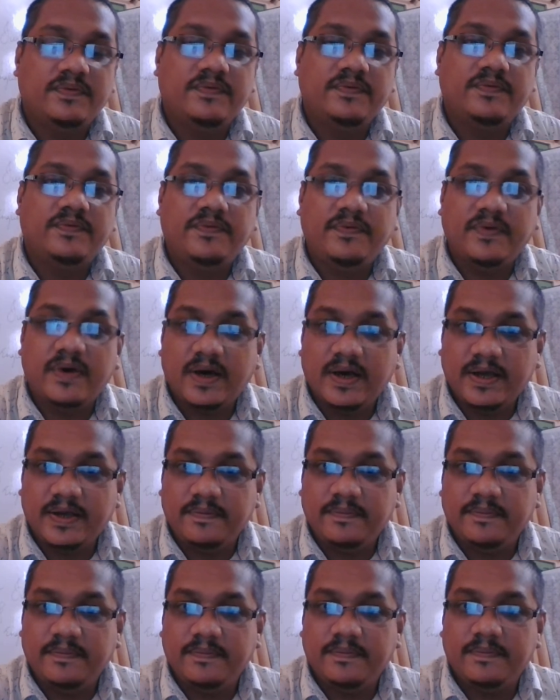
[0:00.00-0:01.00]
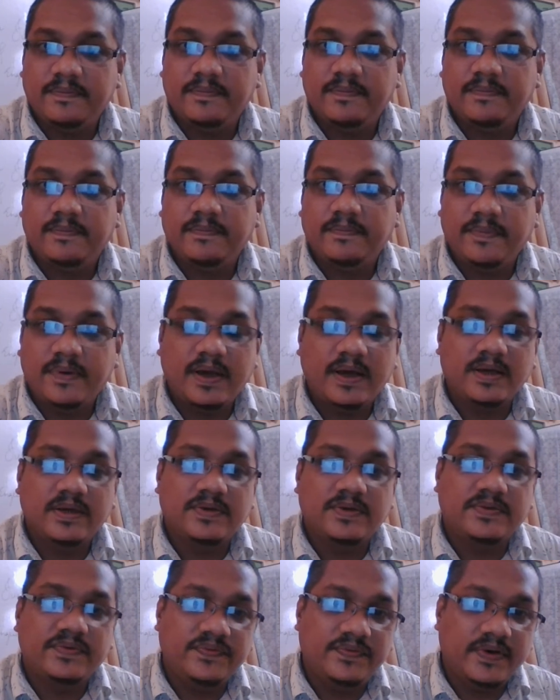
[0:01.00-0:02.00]
5
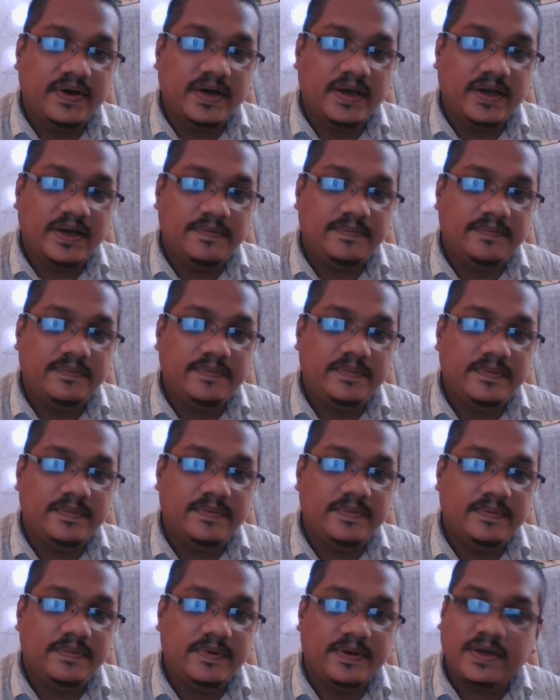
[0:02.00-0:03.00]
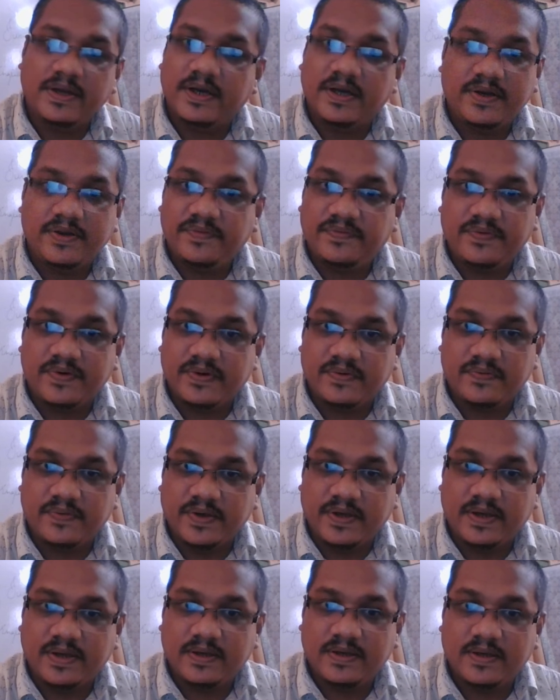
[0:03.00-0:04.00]
plus 5 in a different
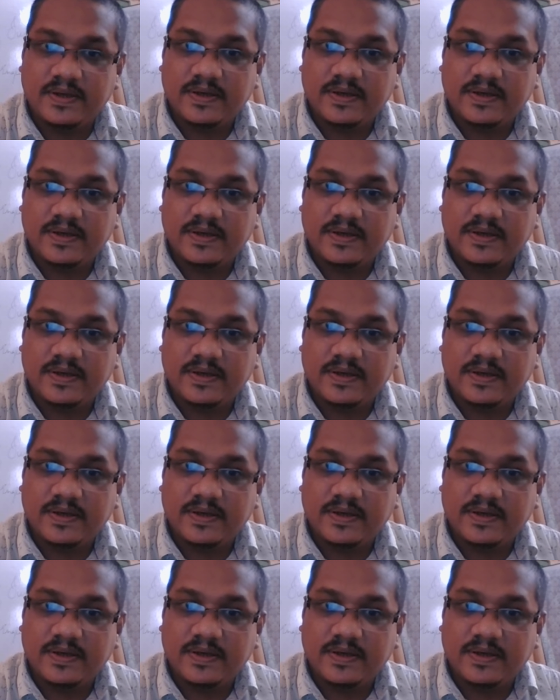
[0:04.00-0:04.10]
way,